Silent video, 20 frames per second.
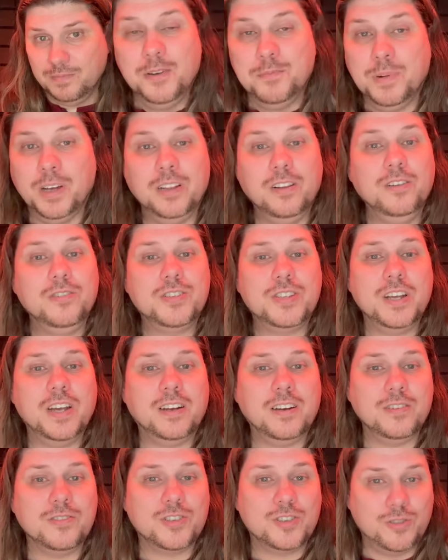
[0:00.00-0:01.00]
But
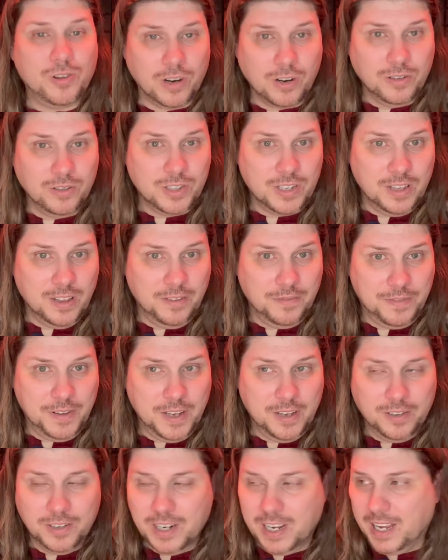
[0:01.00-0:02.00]
Luciano's struggles in the
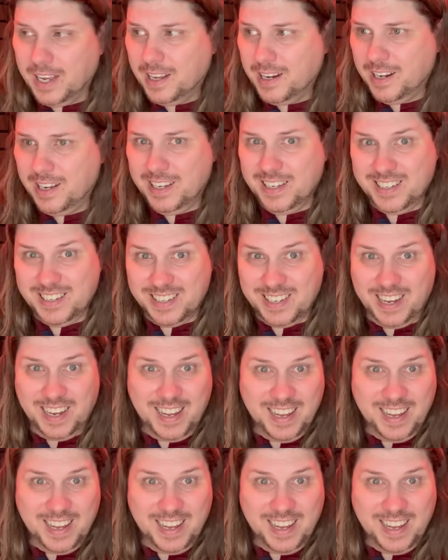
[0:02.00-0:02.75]
field and his